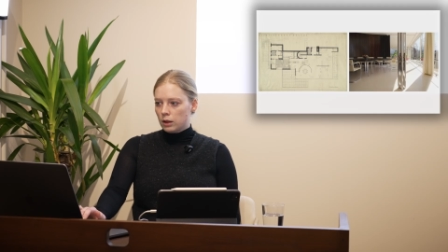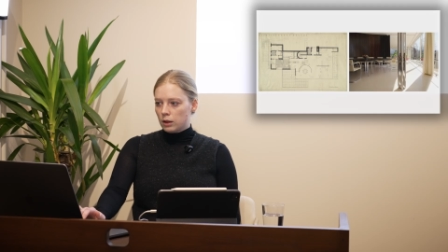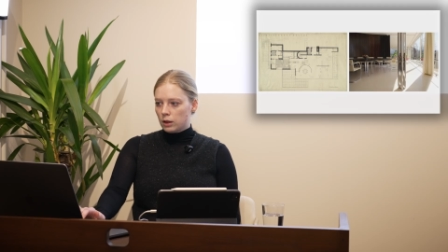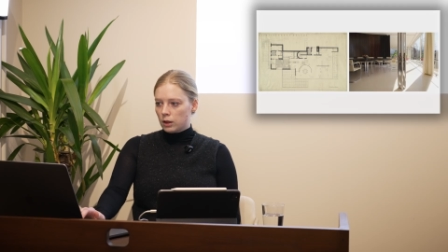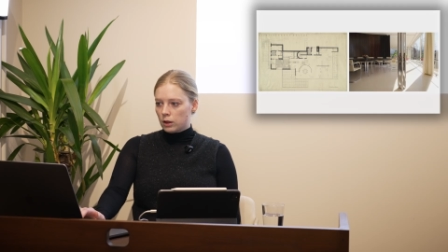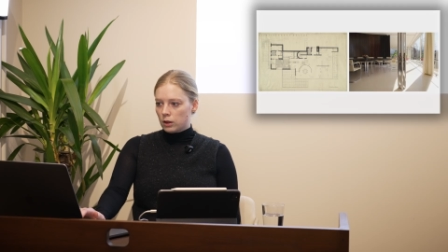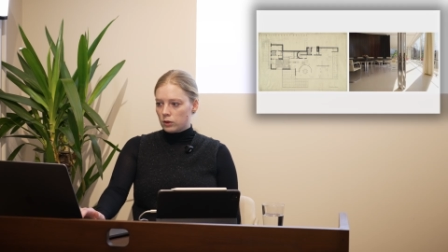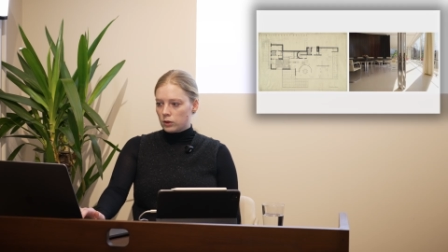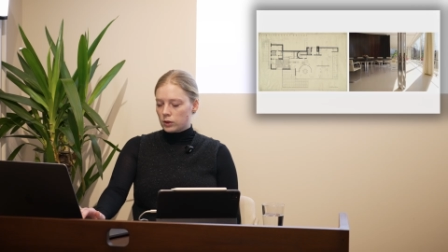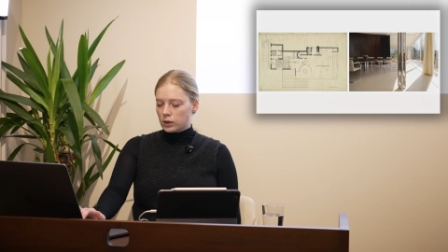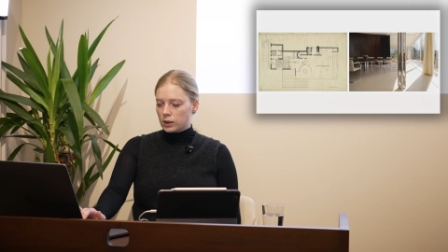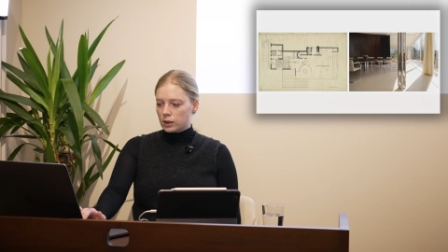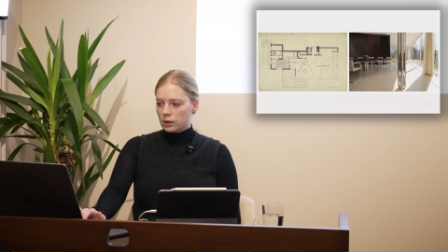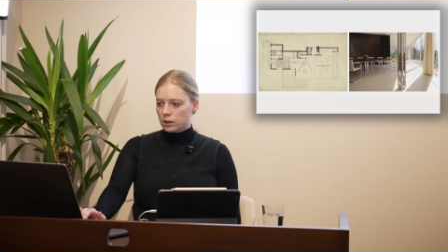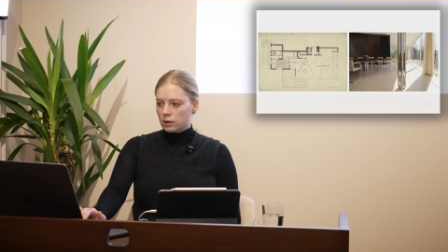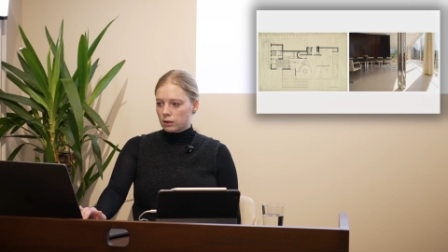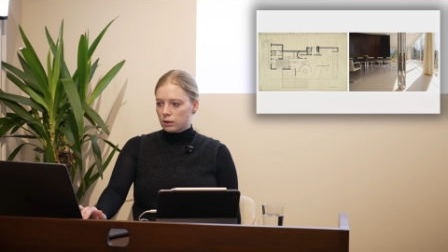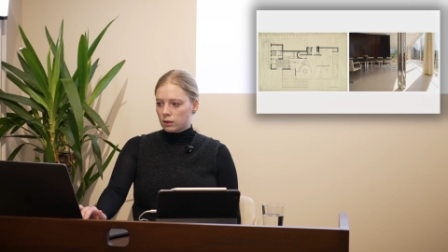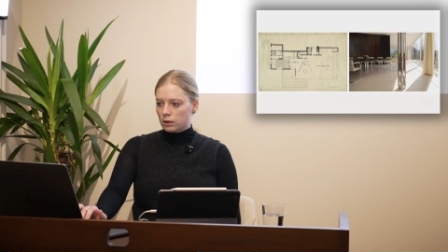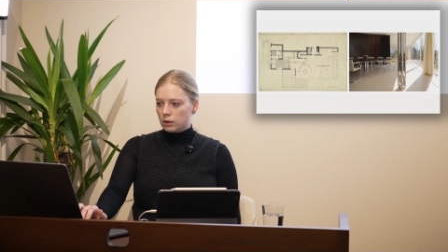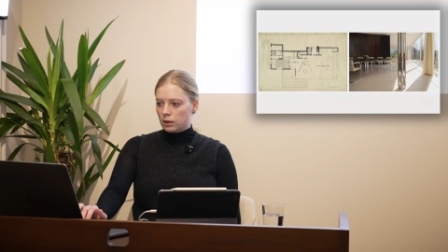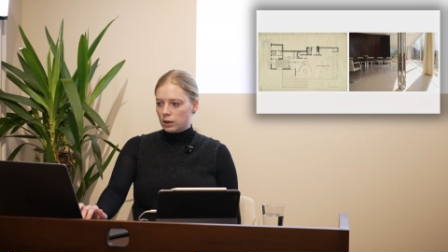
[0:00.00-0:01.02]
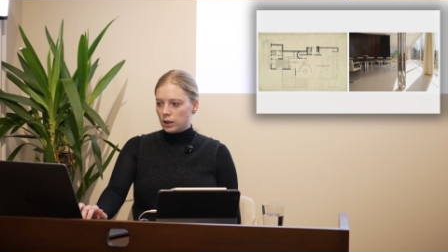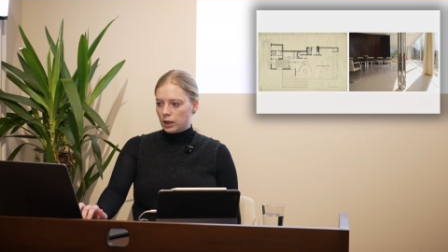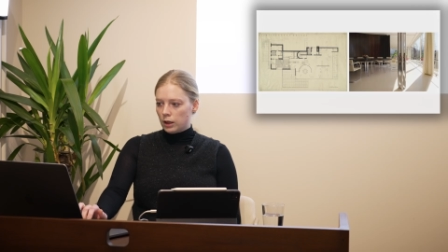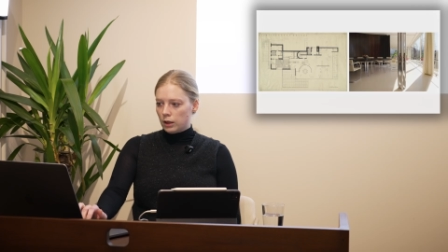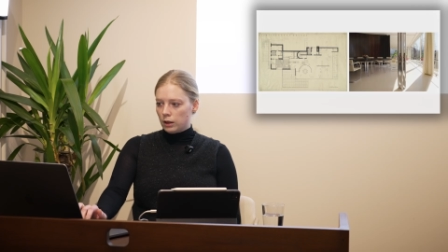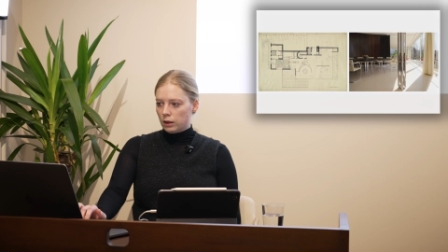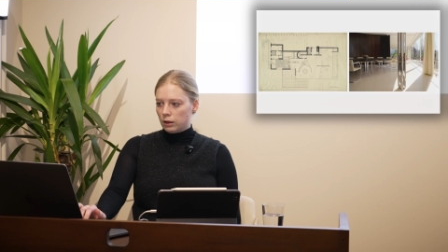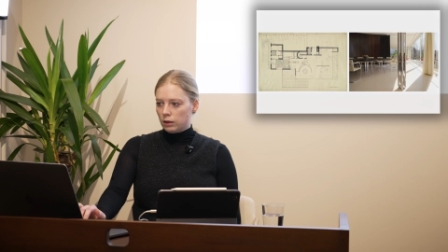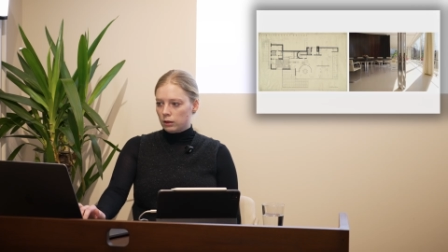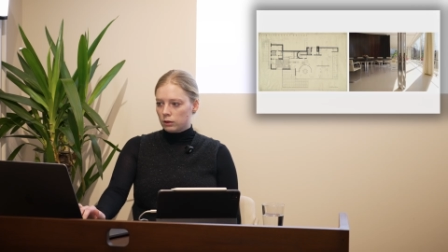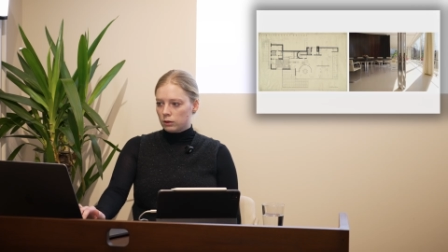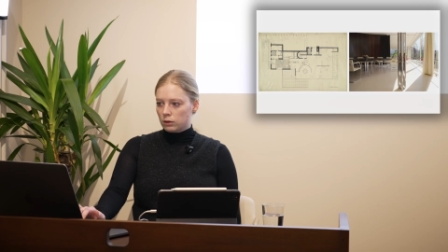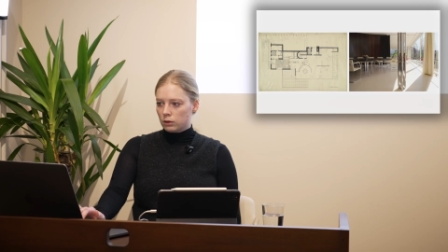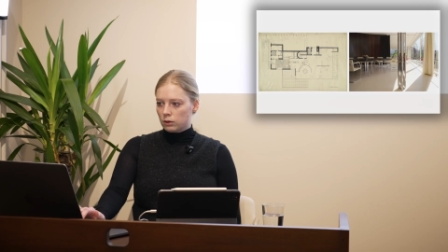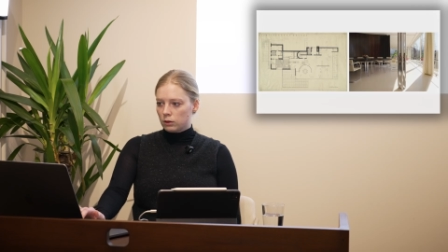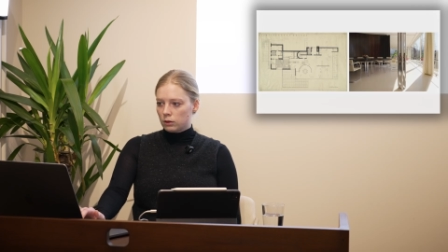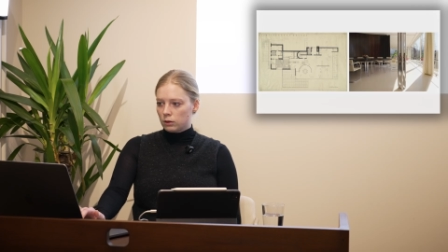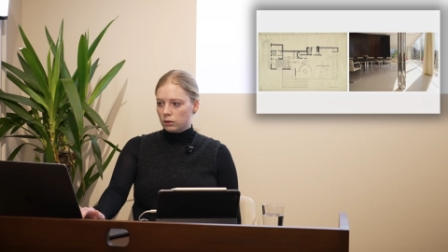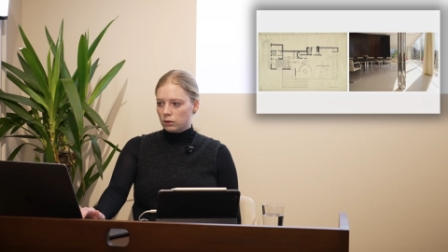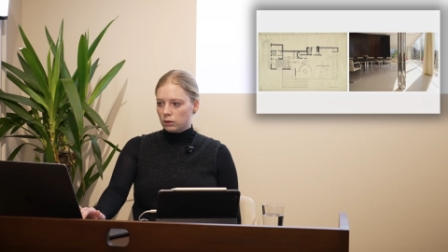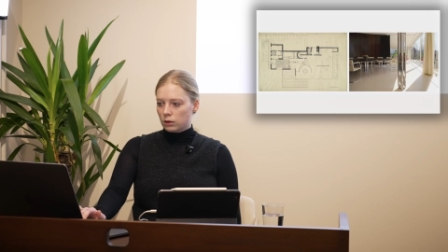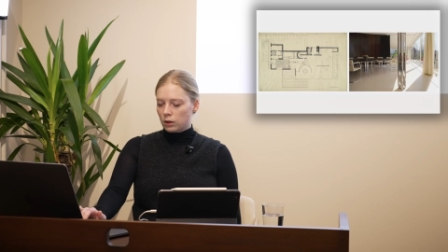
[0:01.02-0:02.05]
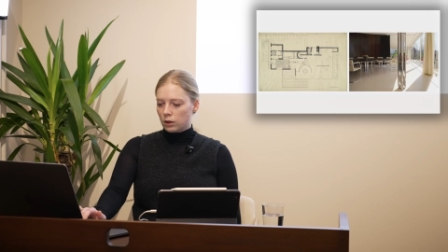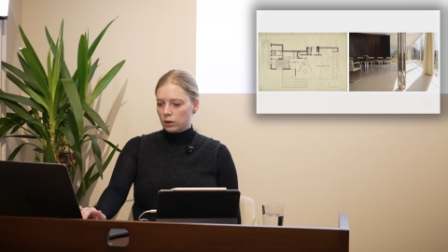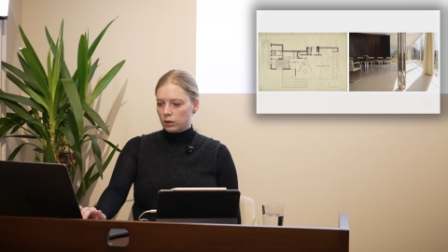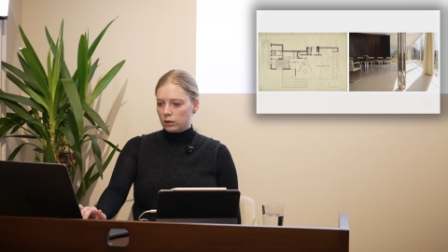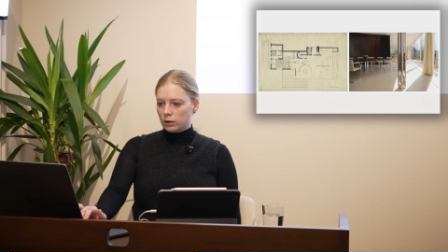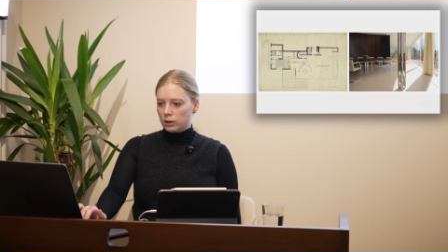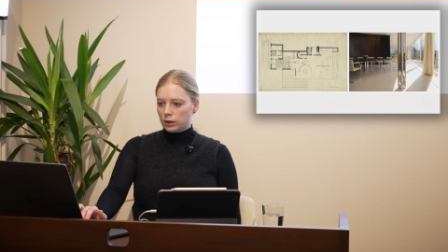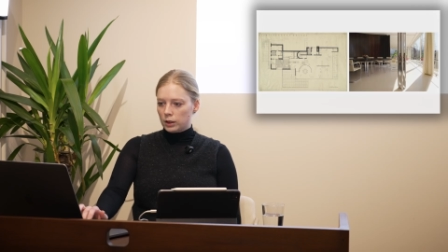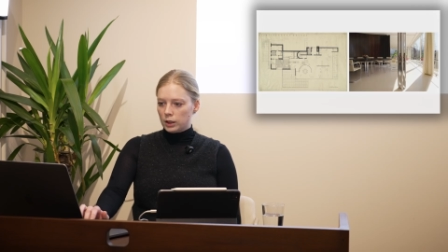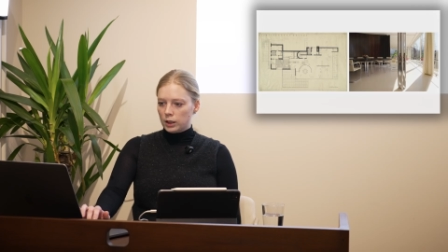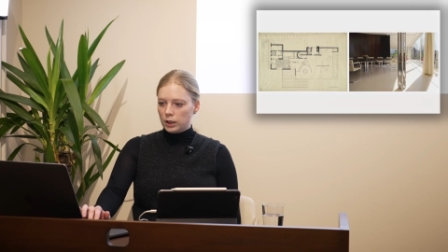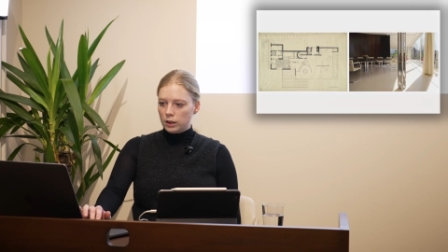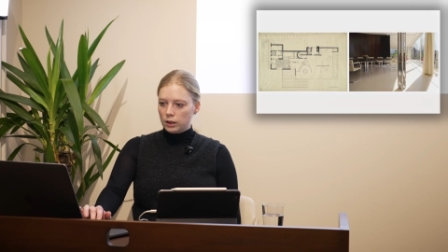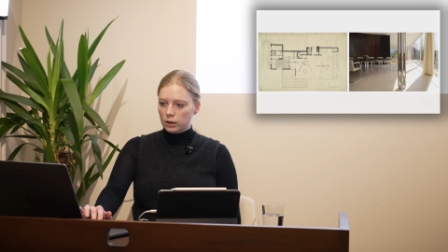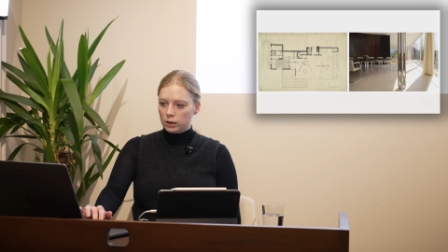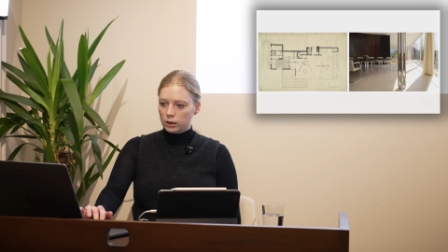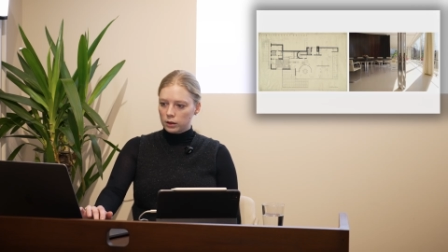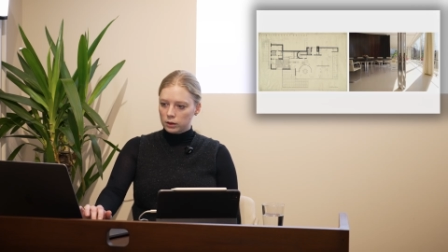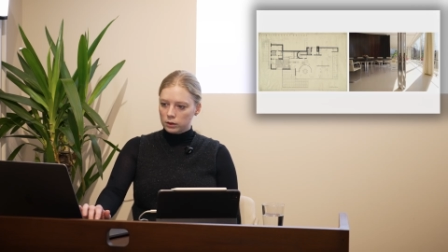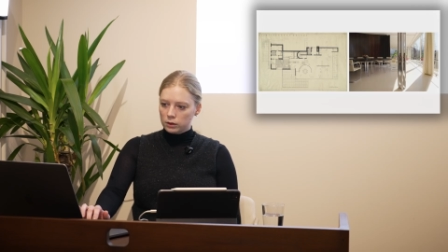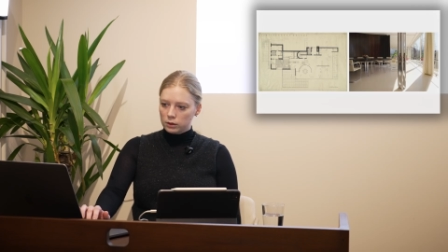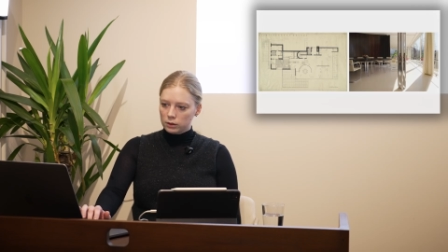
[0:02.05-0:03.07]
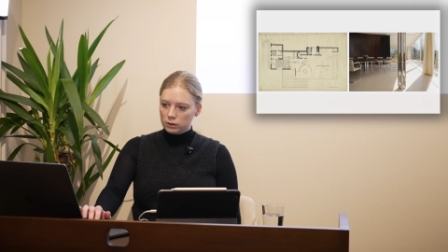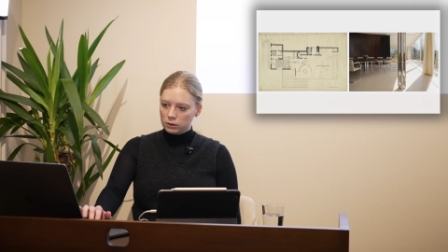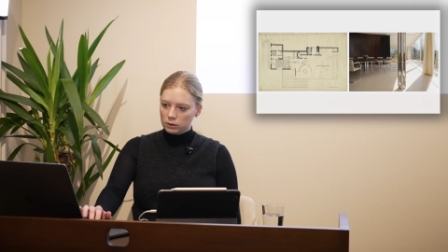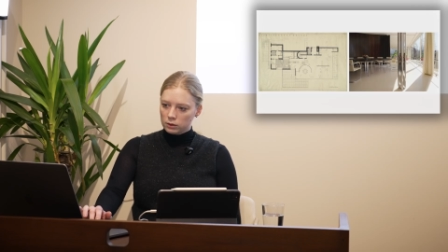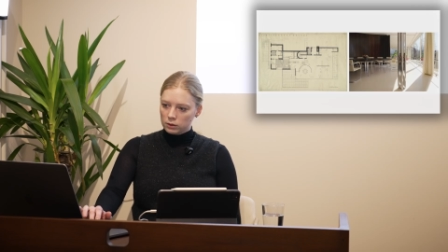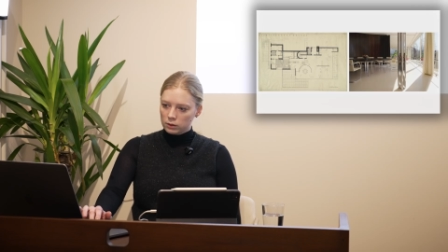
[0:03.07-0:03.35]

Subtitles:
There's a curtain here